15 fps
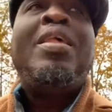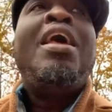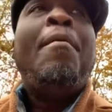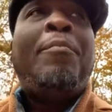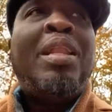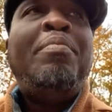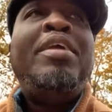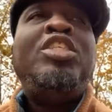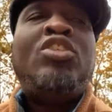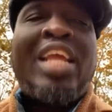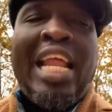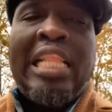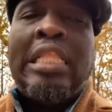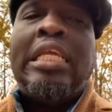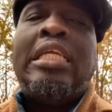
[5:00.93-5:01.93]
But it means you're
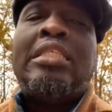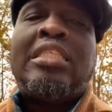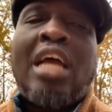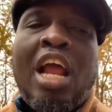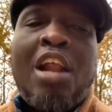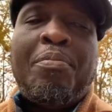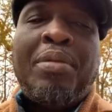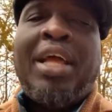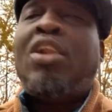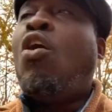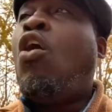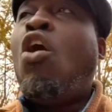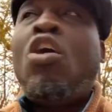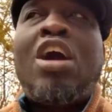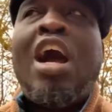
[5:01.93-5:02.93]
getting the entire plant,
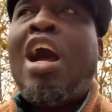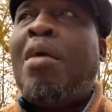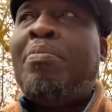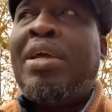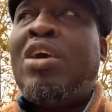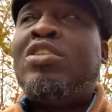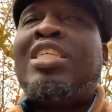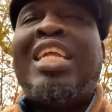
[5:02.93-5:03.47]
all compounds.